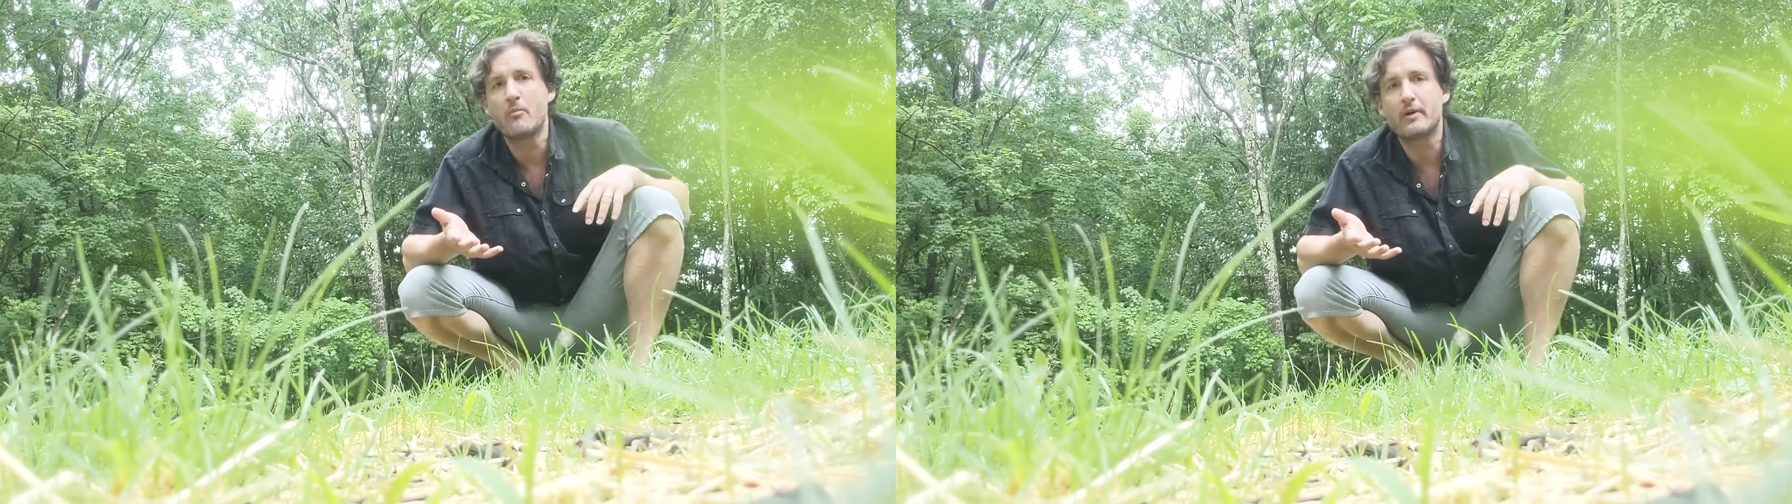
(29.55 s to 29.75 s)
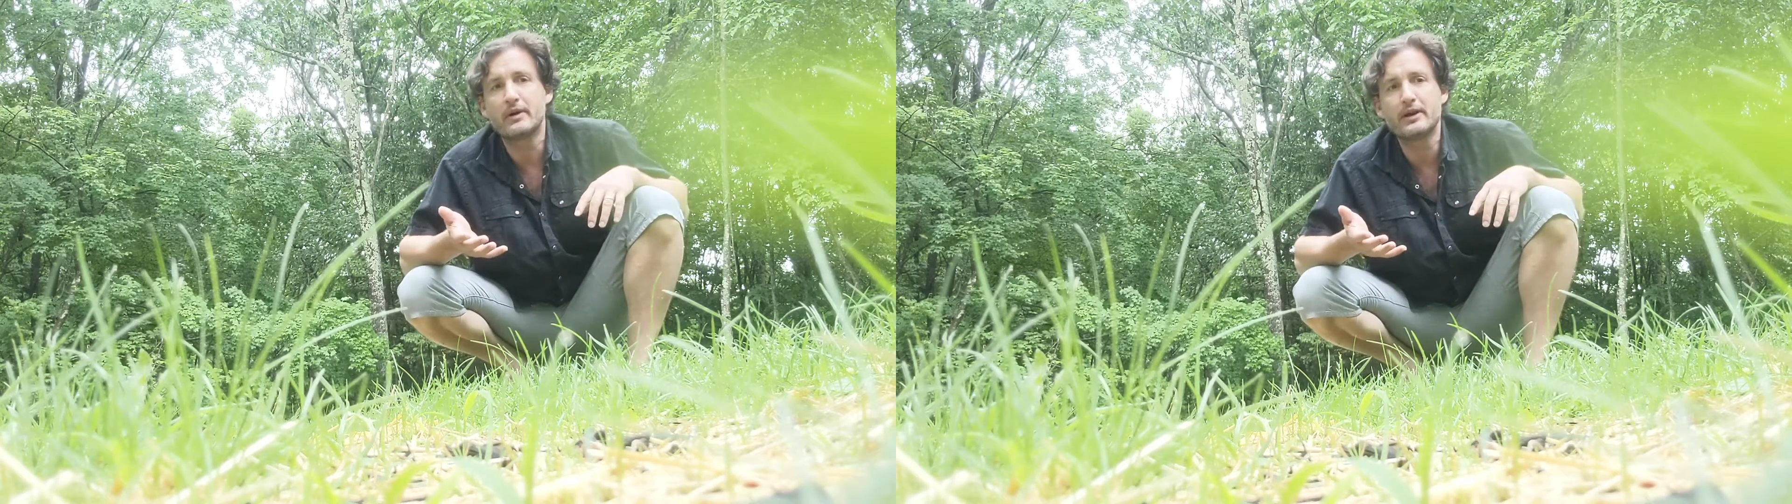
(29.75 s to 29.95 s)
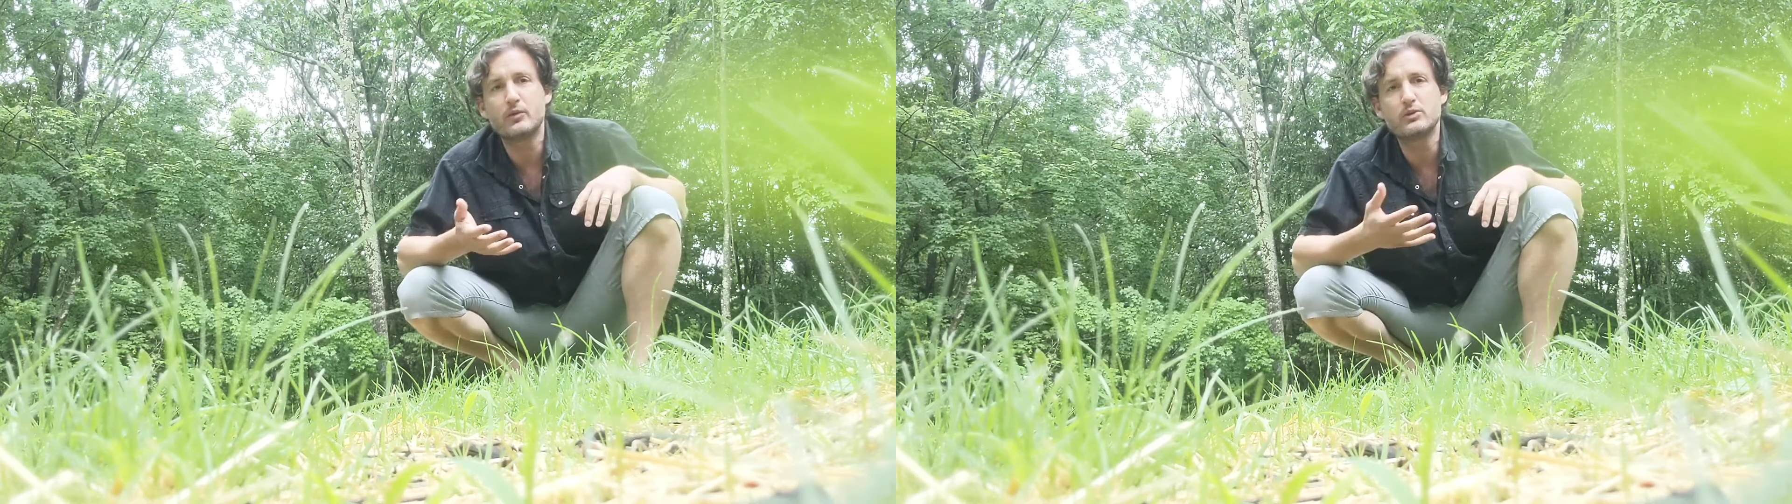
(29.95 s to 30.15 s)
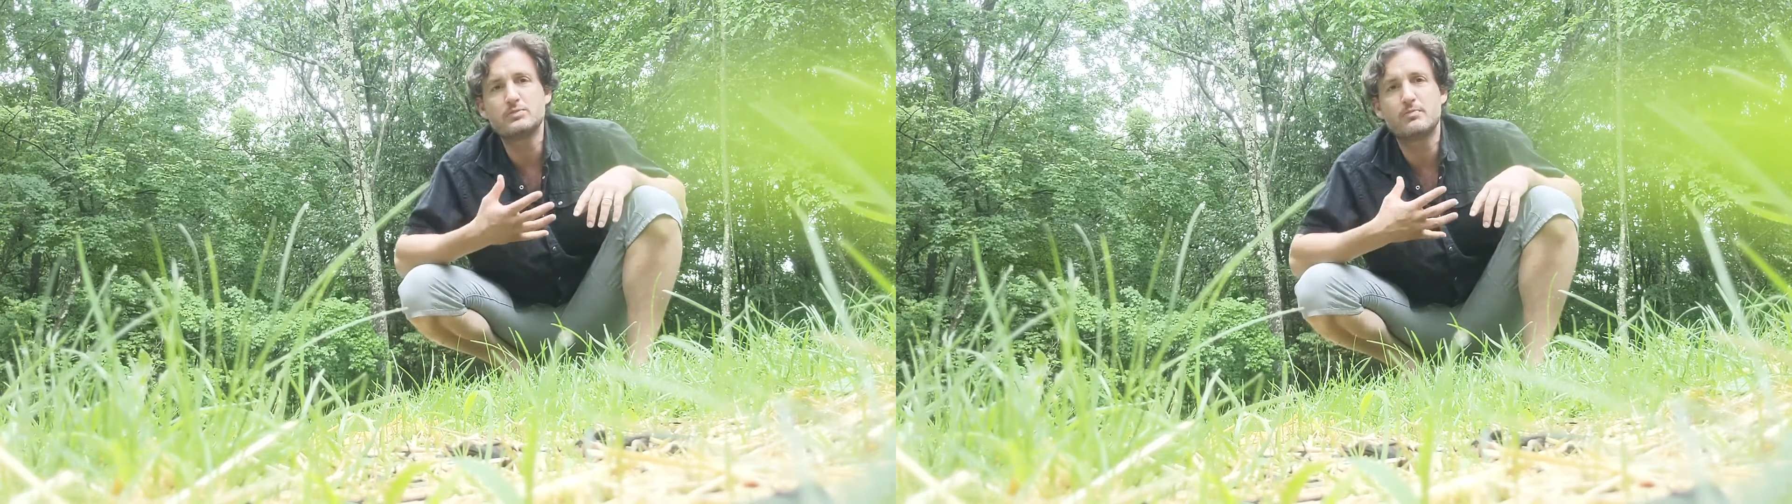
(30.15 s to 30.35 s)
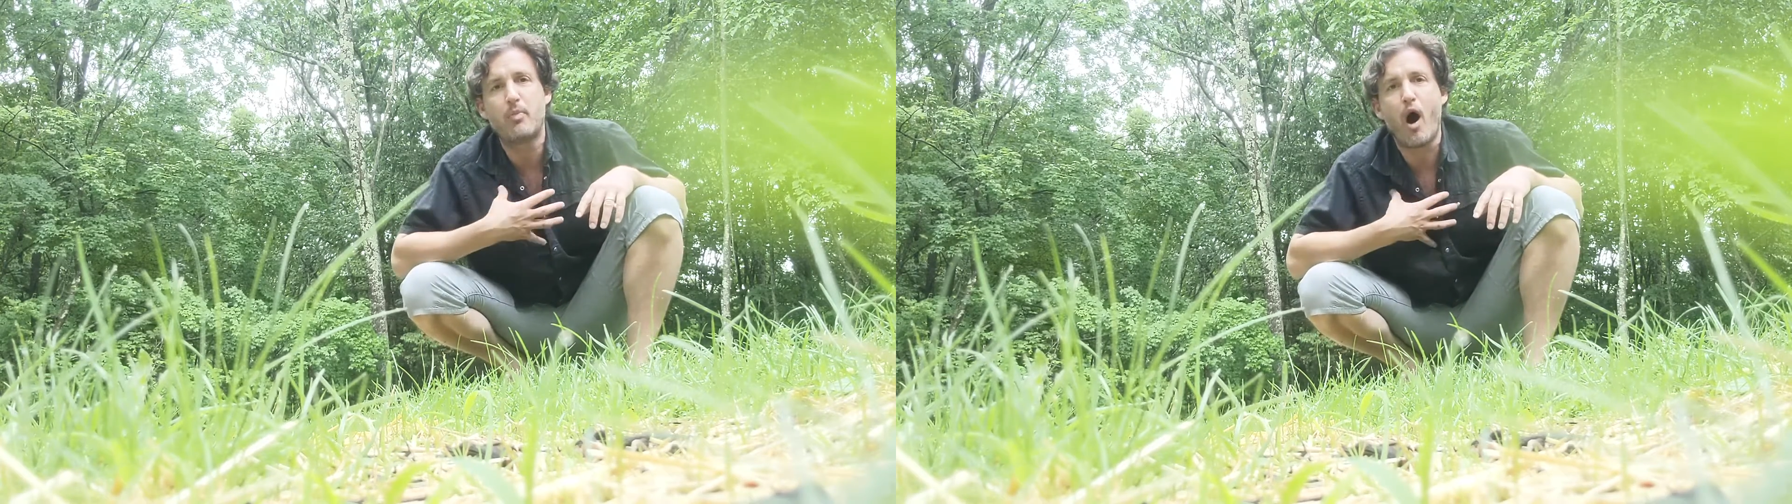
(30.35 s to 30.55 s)
but it was
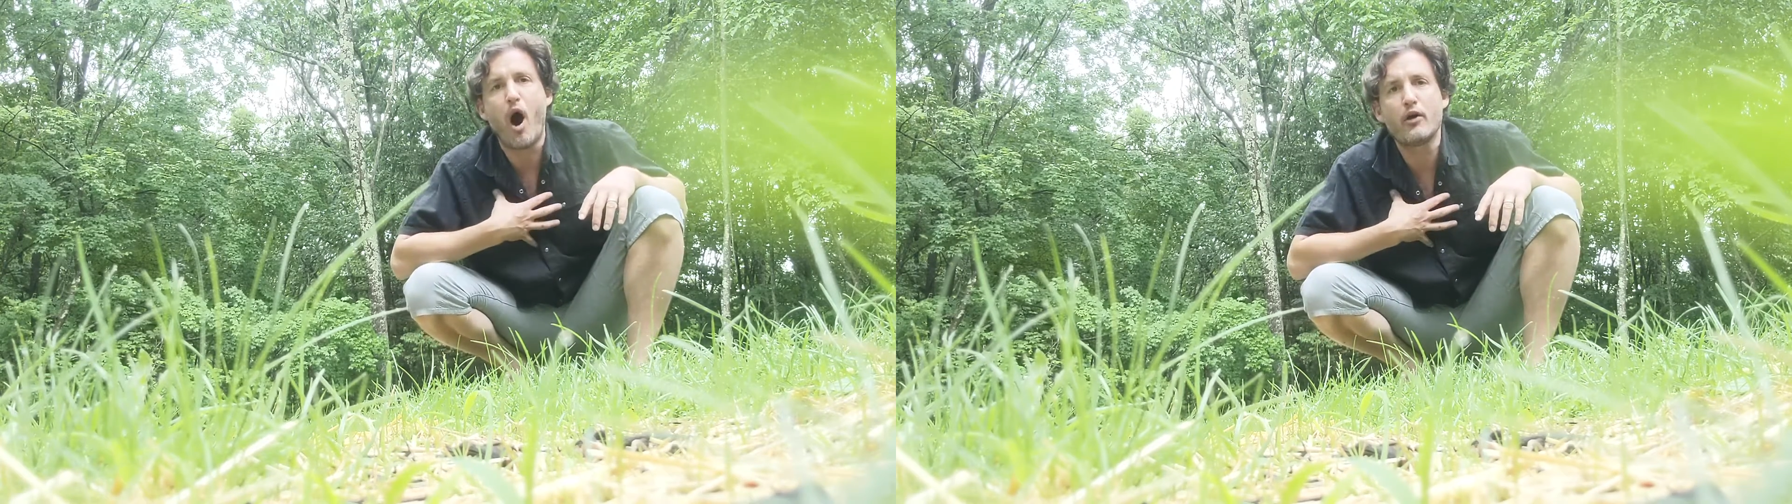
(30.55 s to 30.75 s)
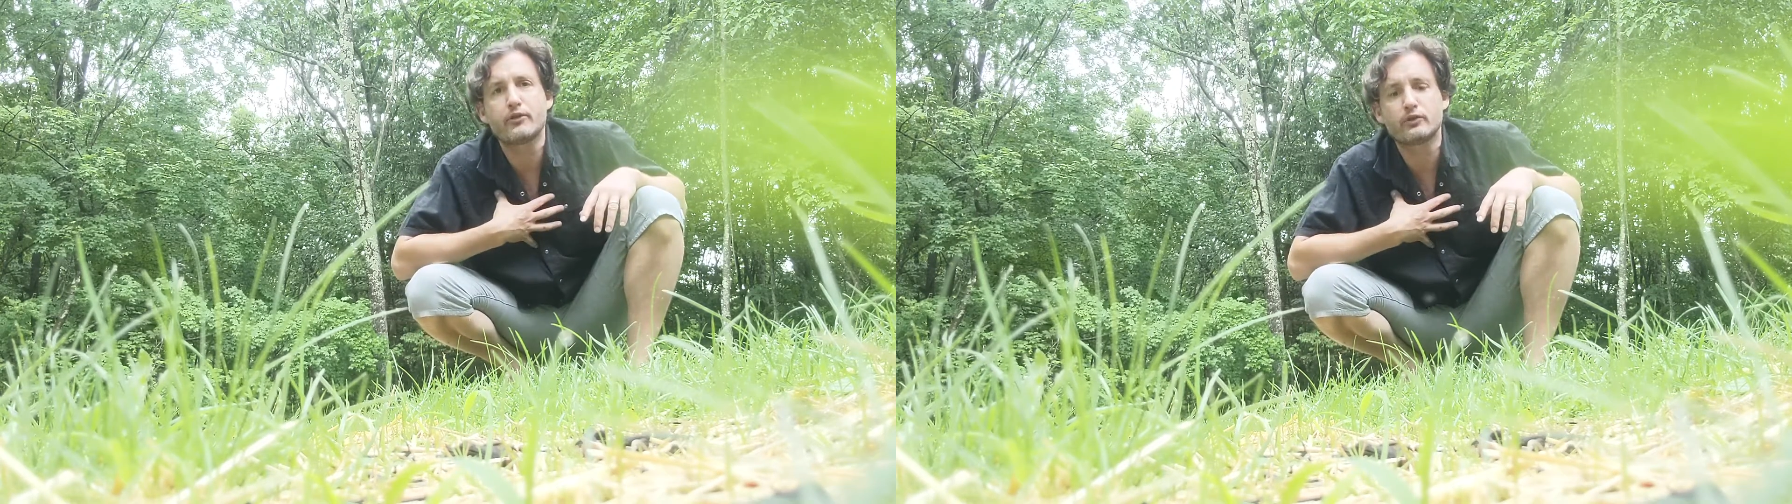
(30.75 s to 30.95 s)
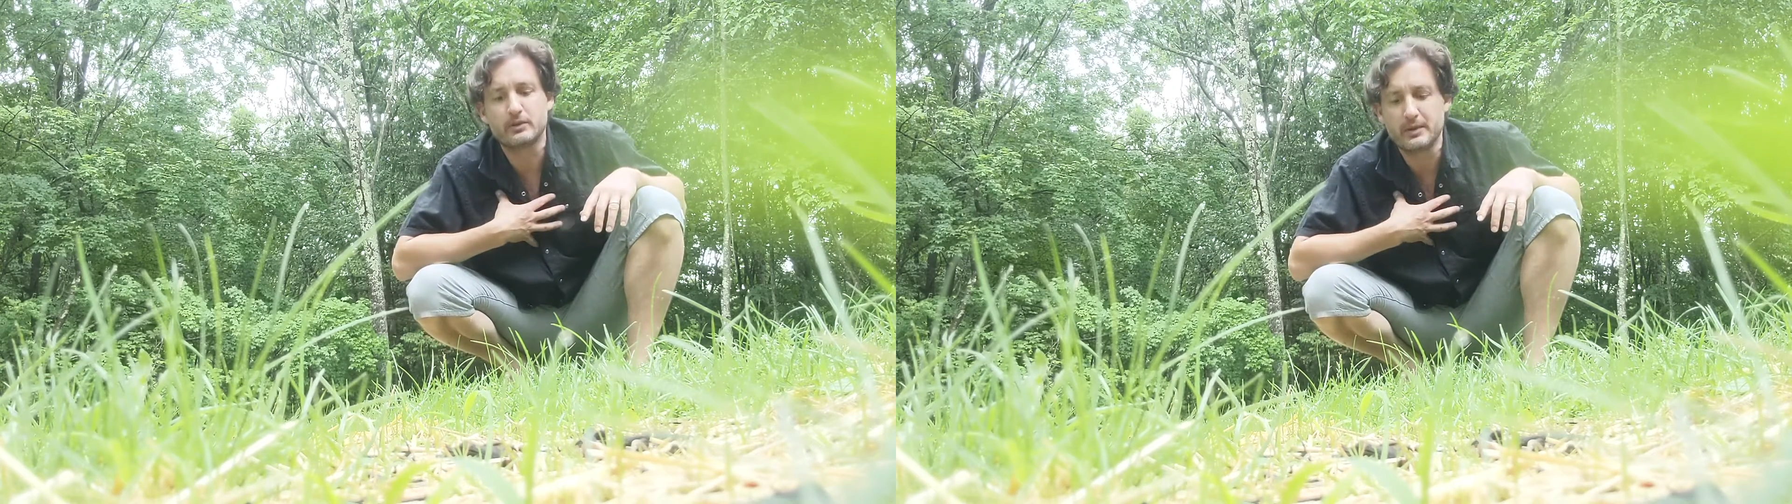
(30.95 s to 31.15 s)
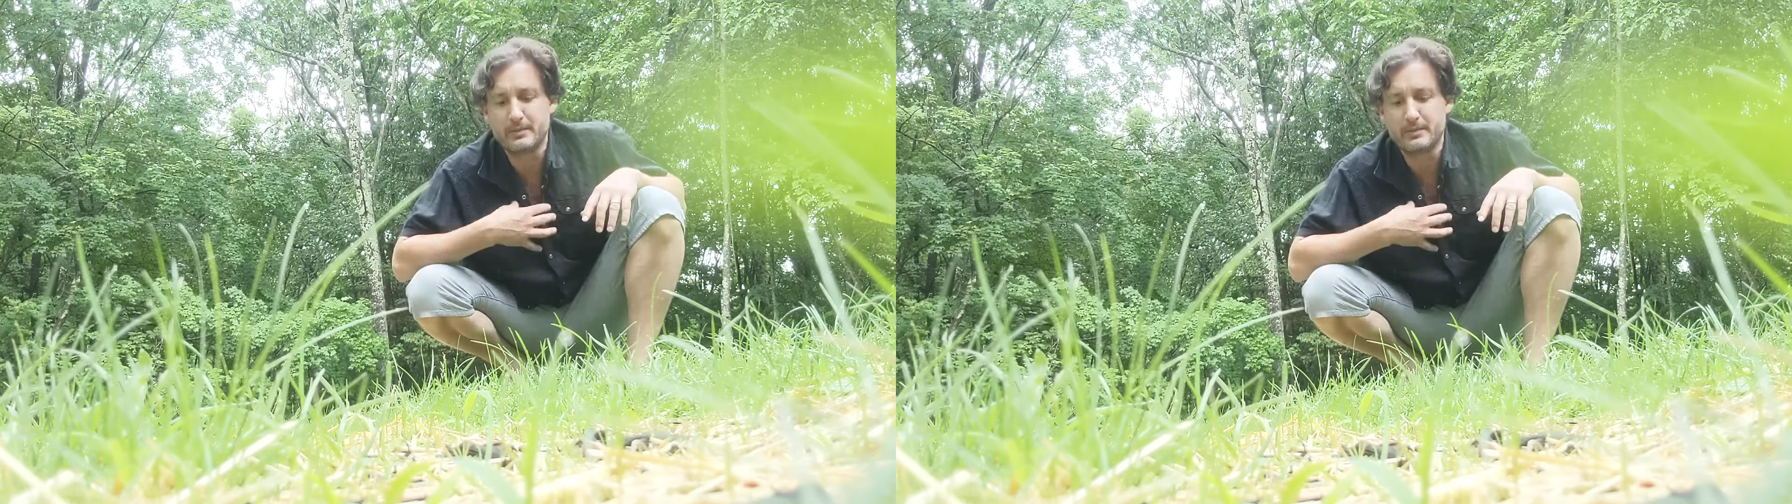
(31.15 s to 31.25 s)
bothering me